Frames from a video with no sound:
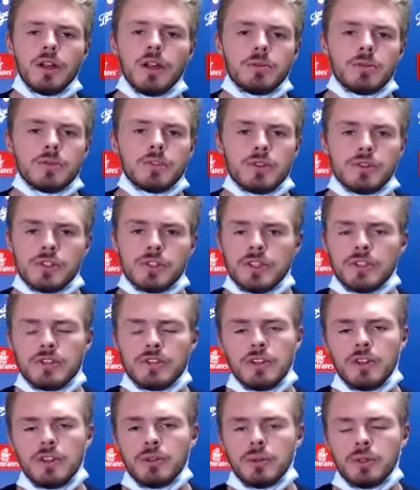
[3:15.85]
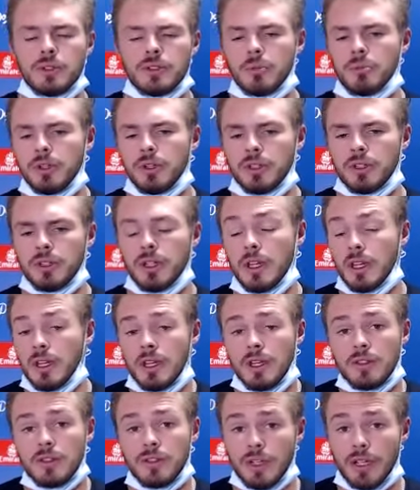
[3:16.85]
So just continuing to put
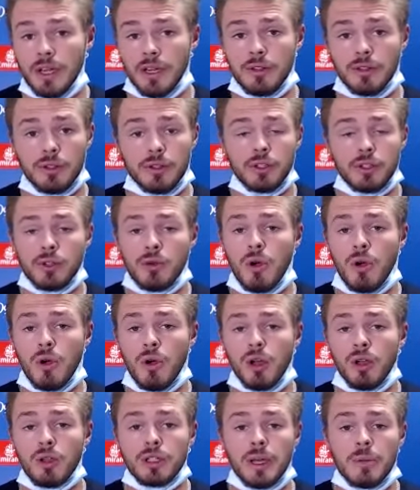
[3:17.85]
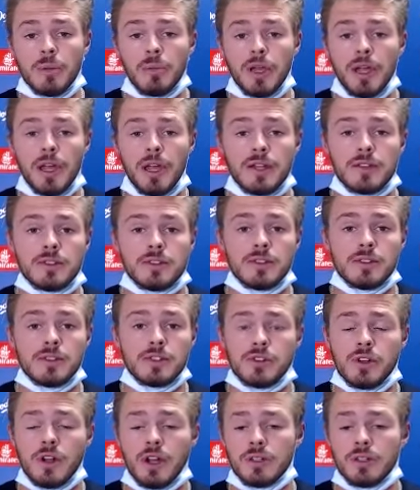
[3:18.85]
together good quality at-bats and just
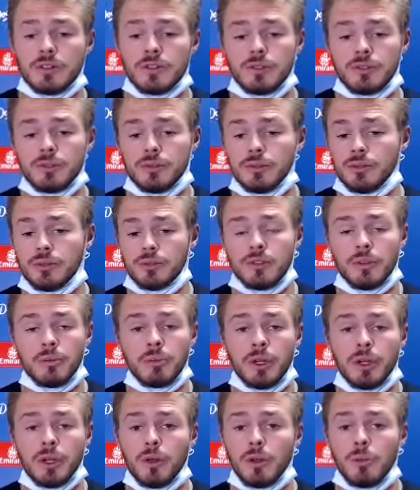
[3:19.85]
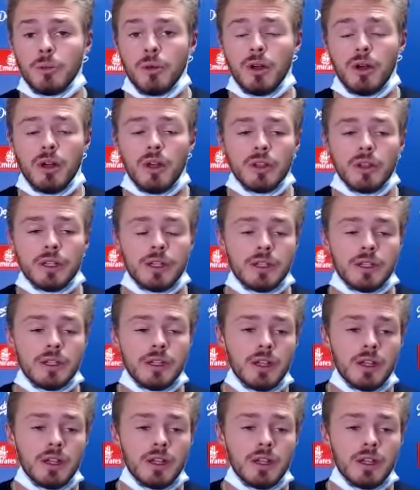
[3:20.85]
trying to barrel the ball. And,